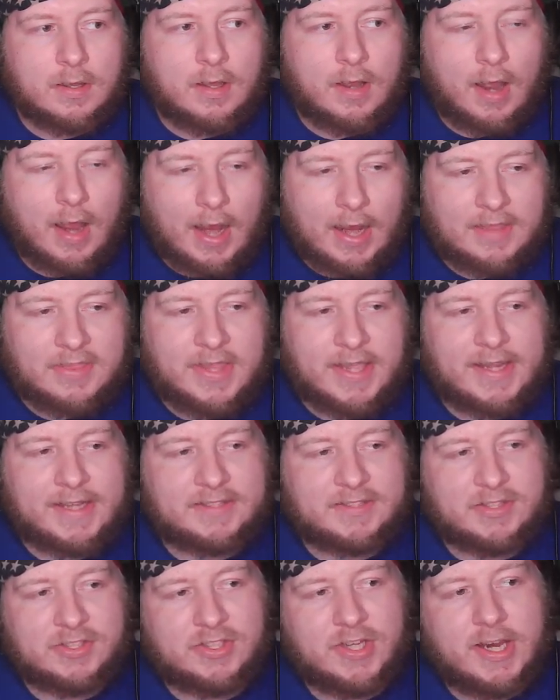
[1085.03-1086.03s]
I think
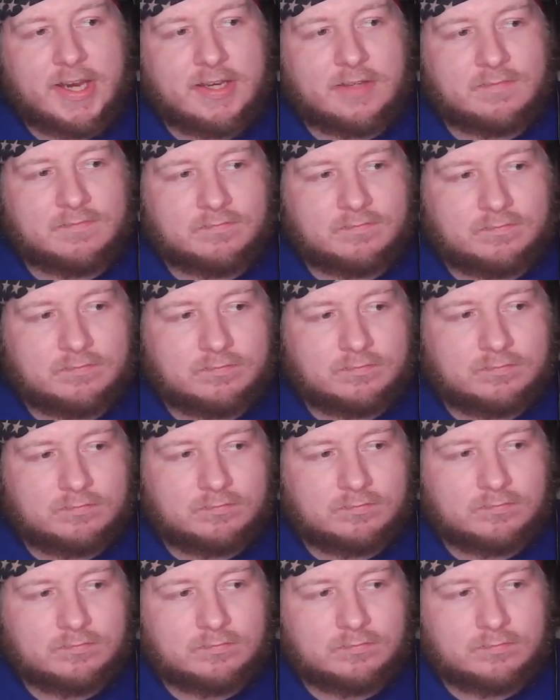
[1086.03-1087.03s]
it's a shade.
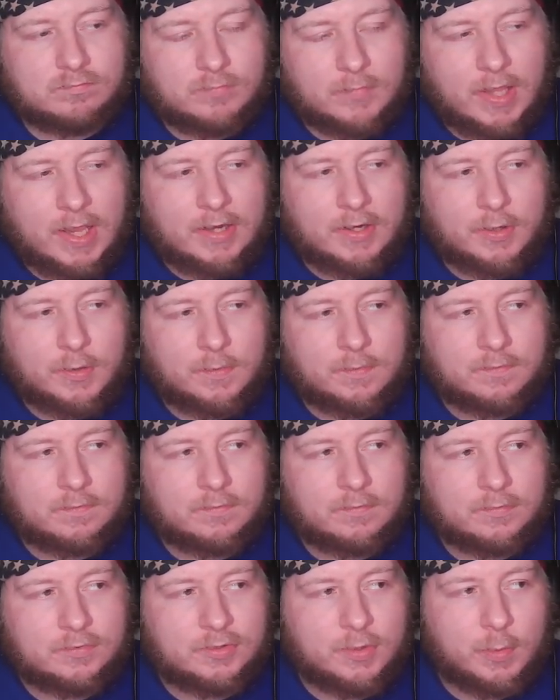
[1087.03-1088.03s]
I do.
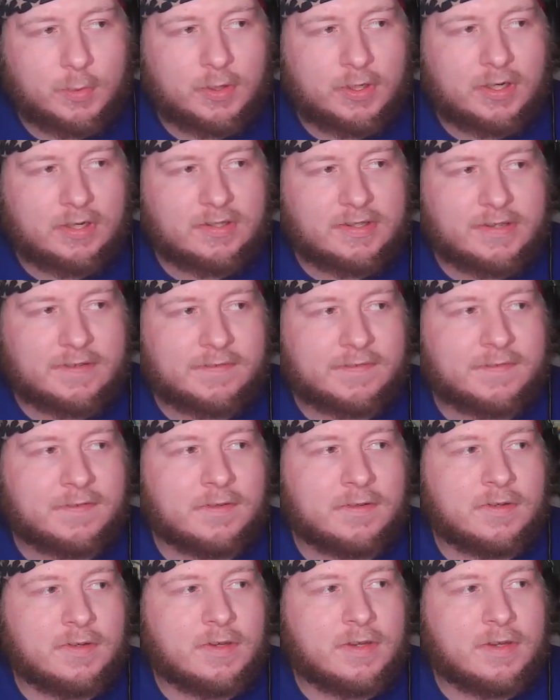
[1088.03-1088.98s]
So we're gonna leave.